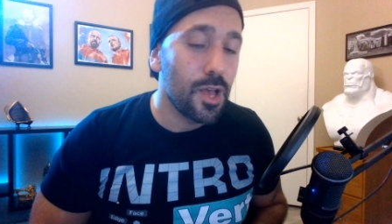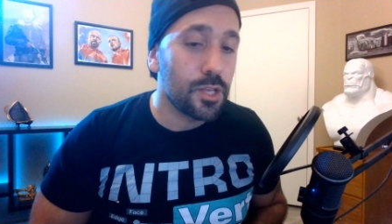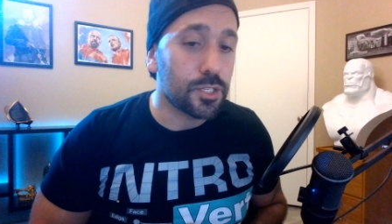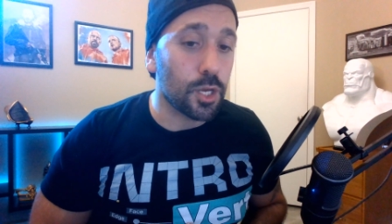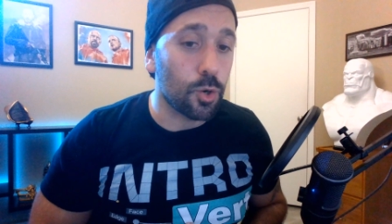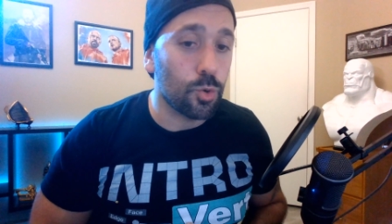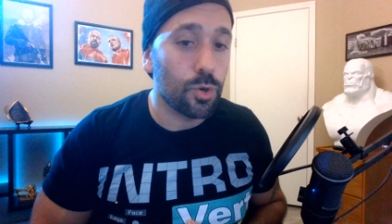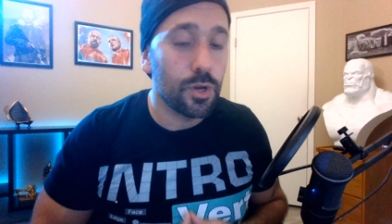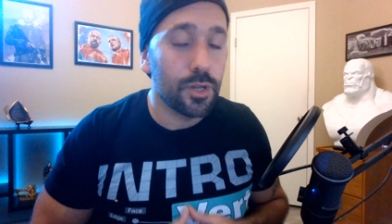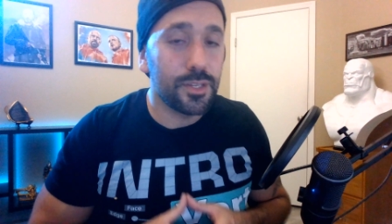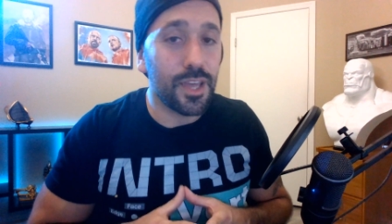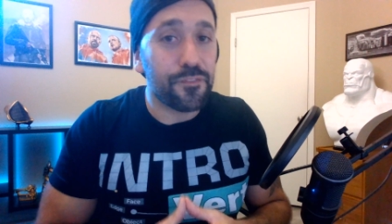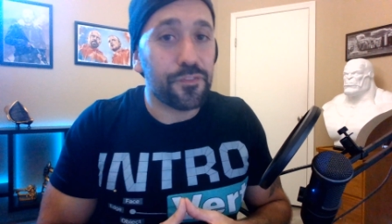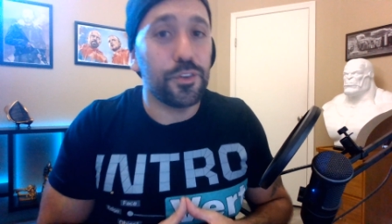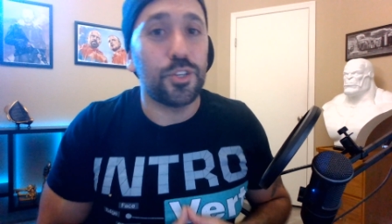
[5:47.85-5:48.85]
So
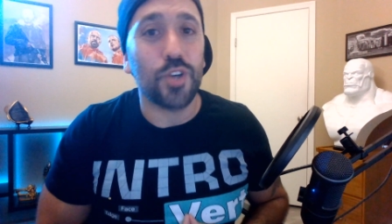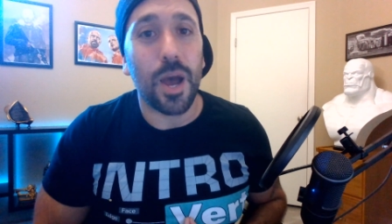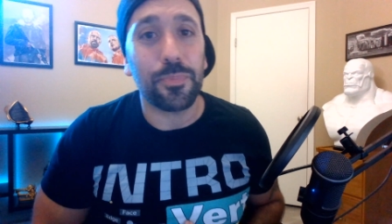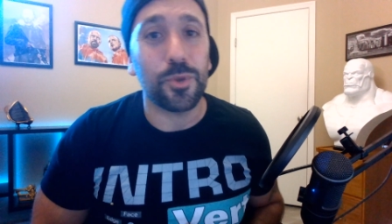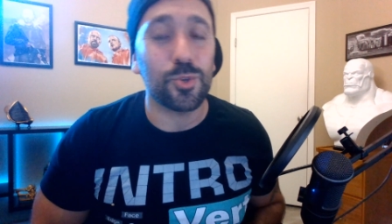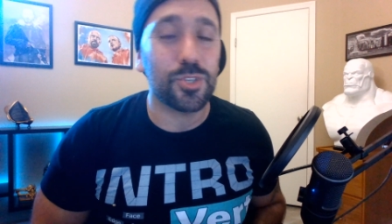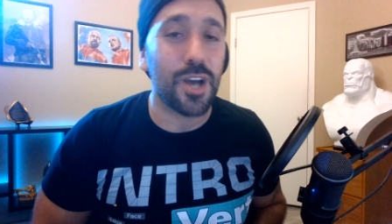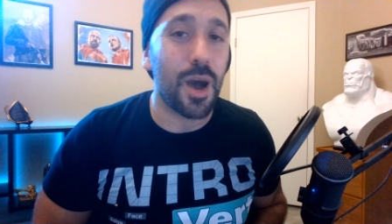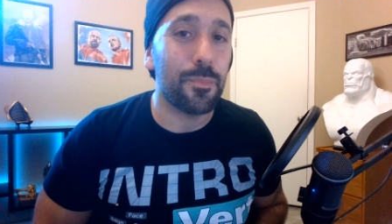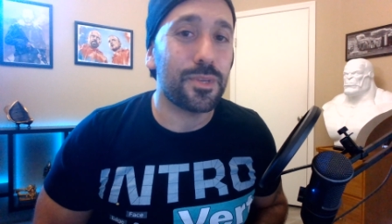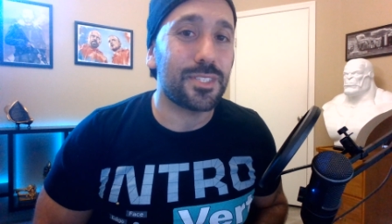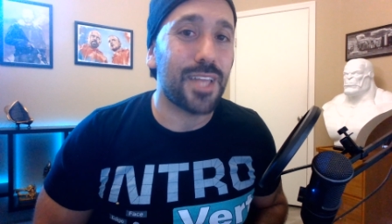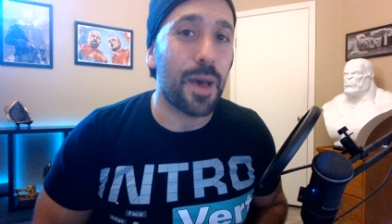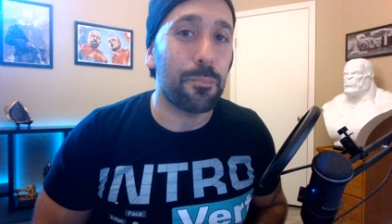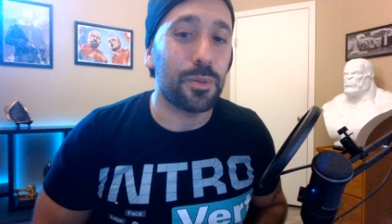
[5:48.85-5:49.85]
definitely drop those
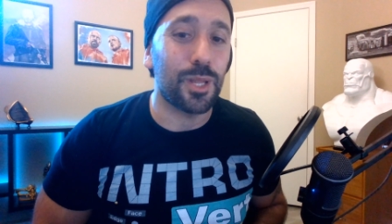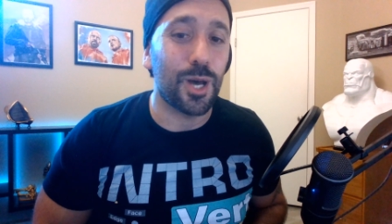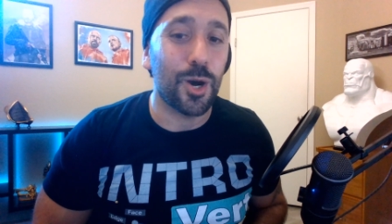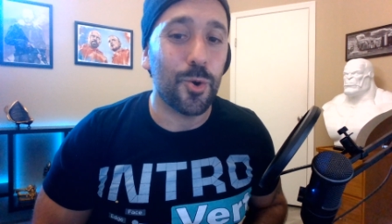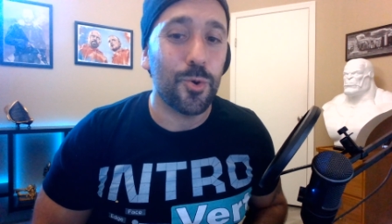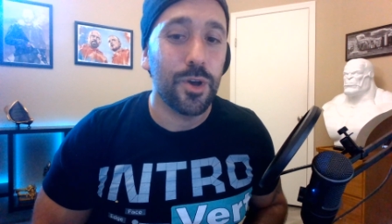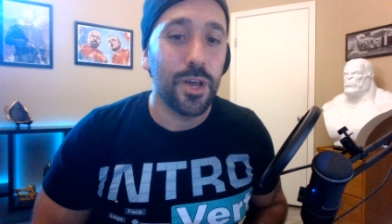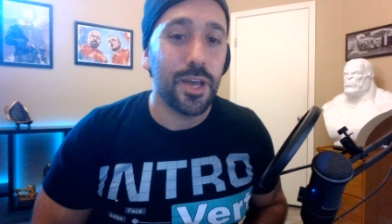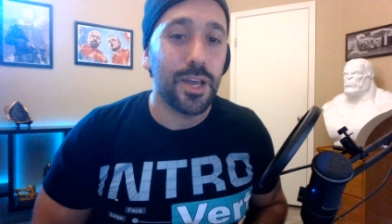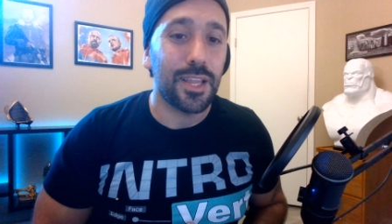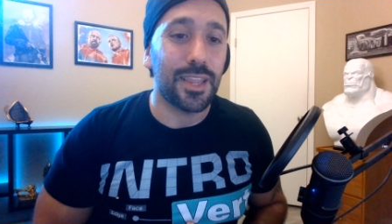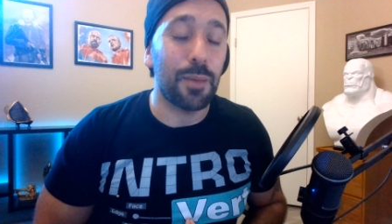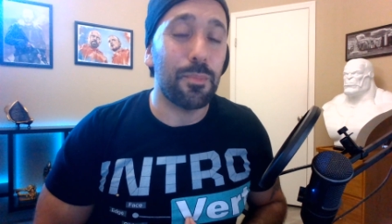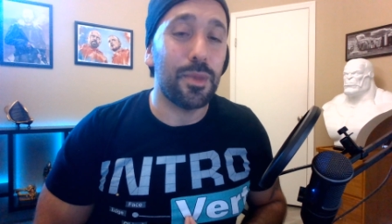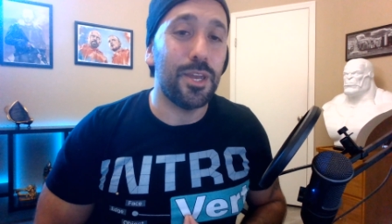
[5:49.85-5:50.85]
comments down below.
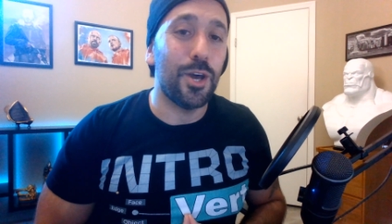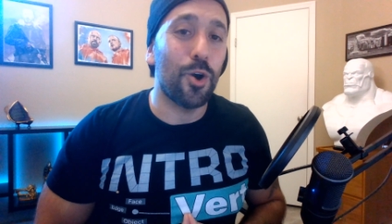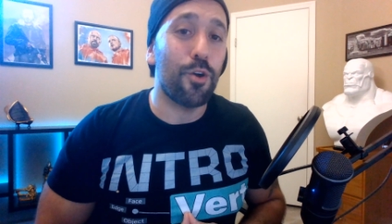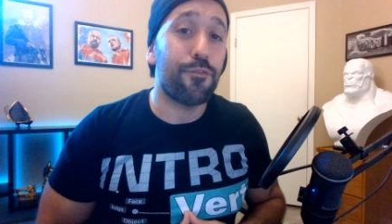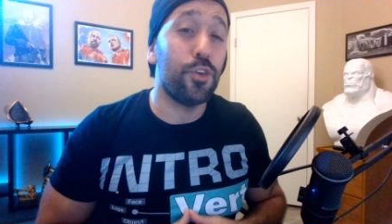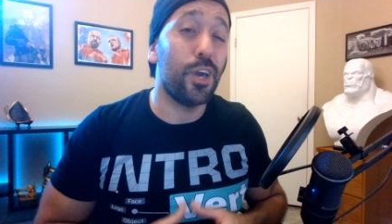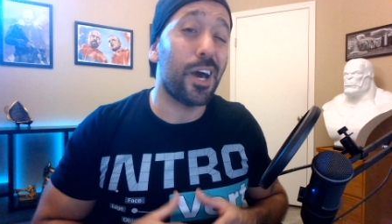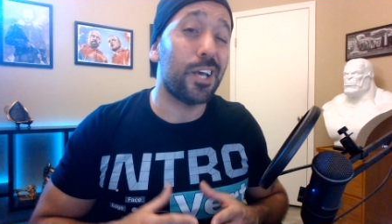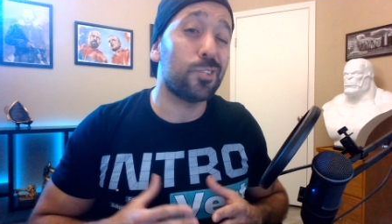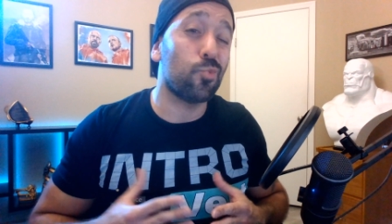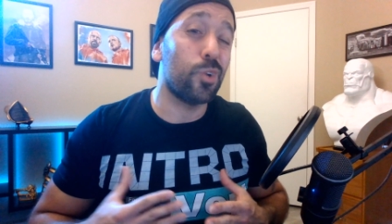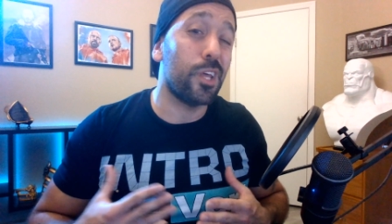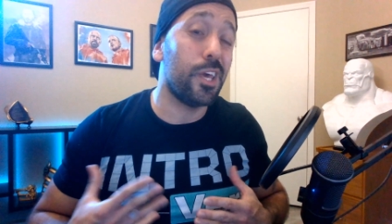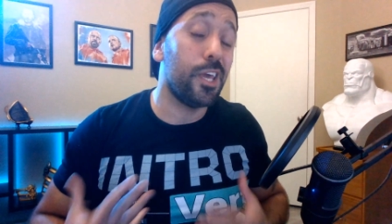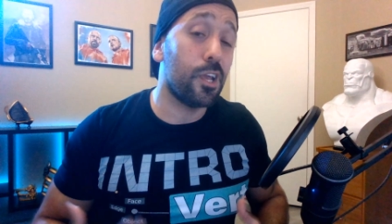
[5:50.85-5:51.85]
Let me know if you guys
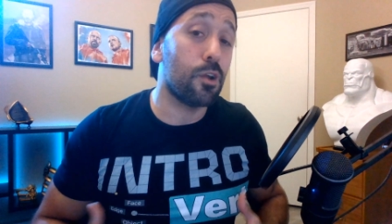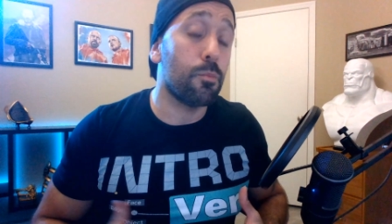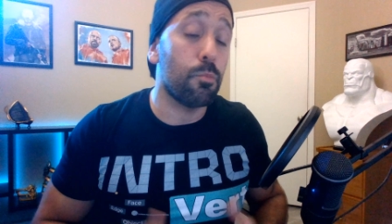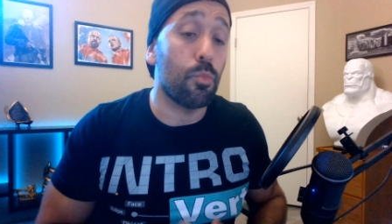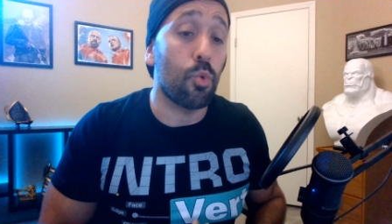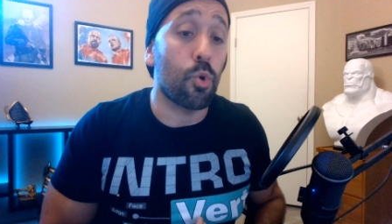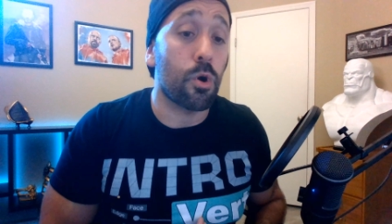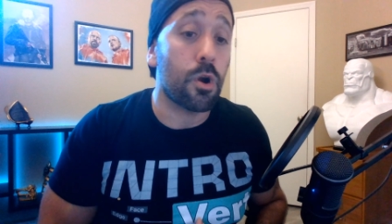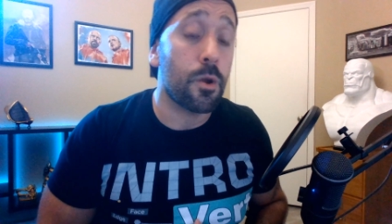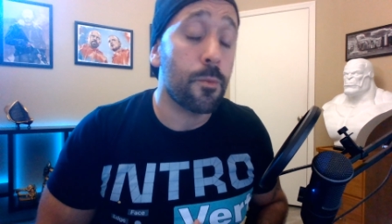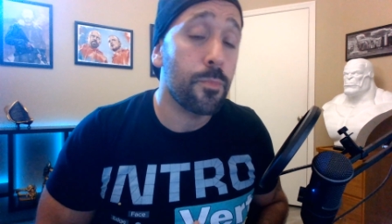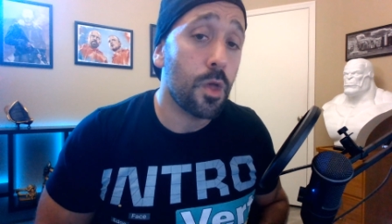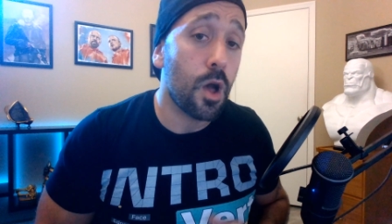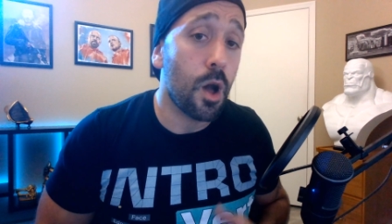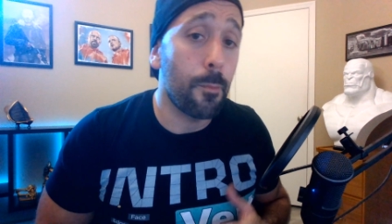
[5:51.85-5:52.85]
want to hear more
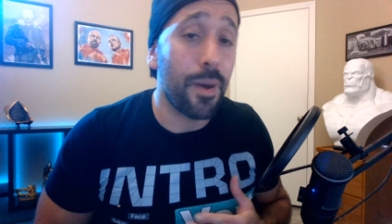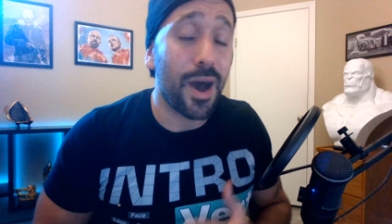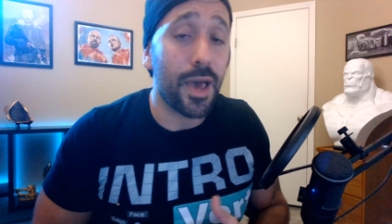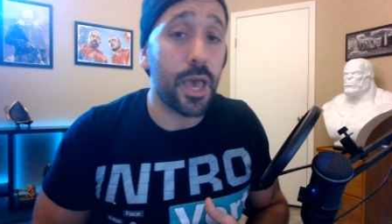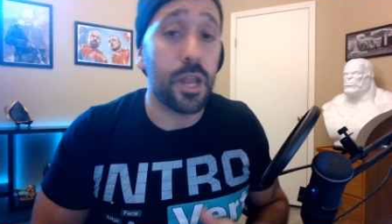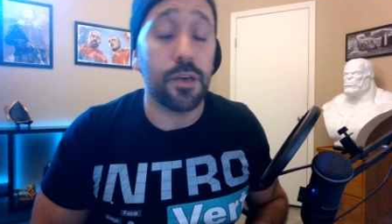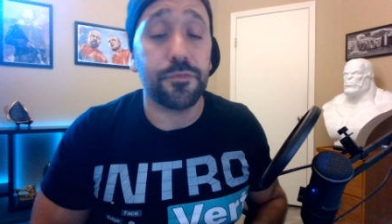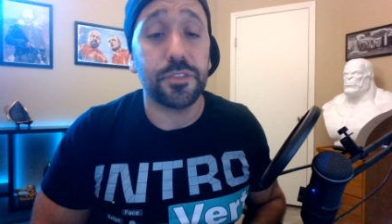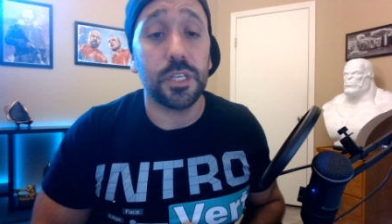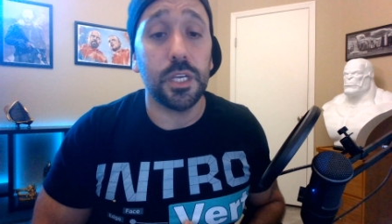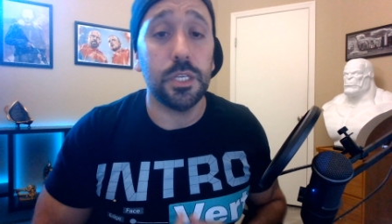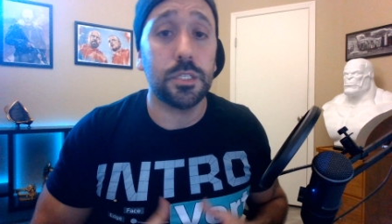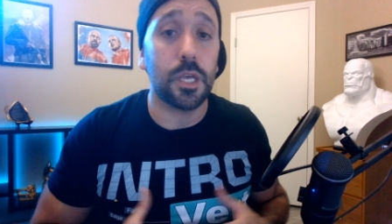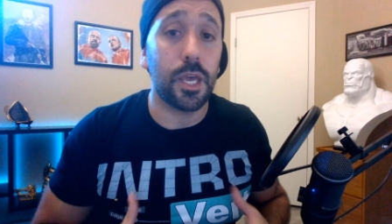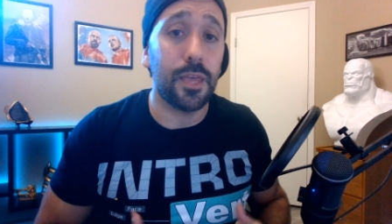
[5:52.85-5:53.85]
about
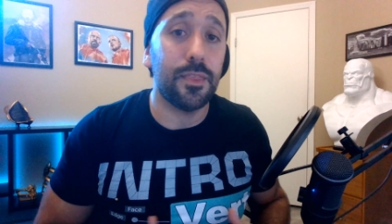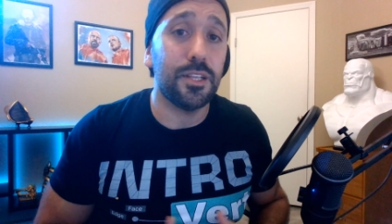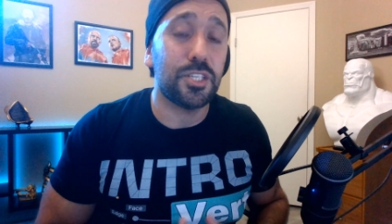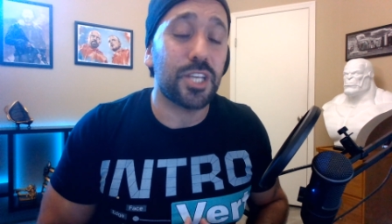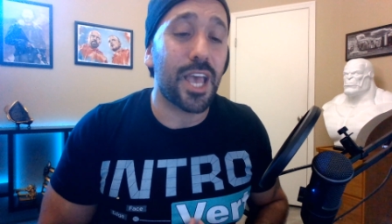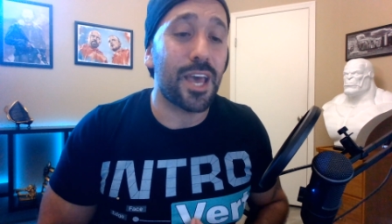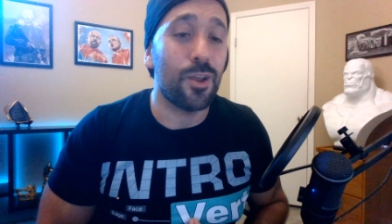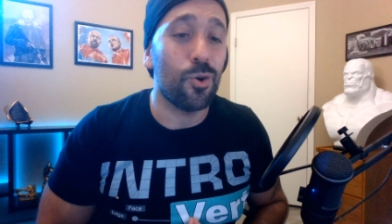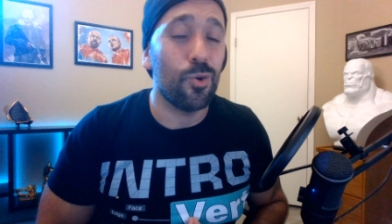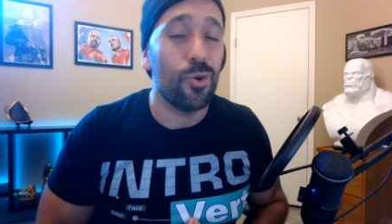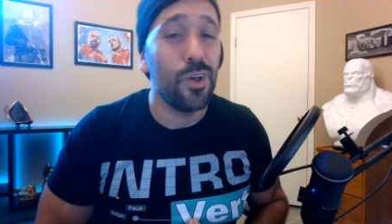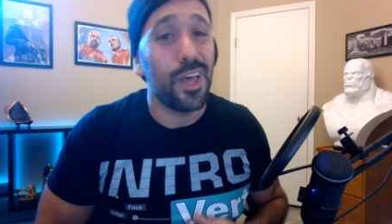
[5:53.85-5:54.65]
NFTs in the channel.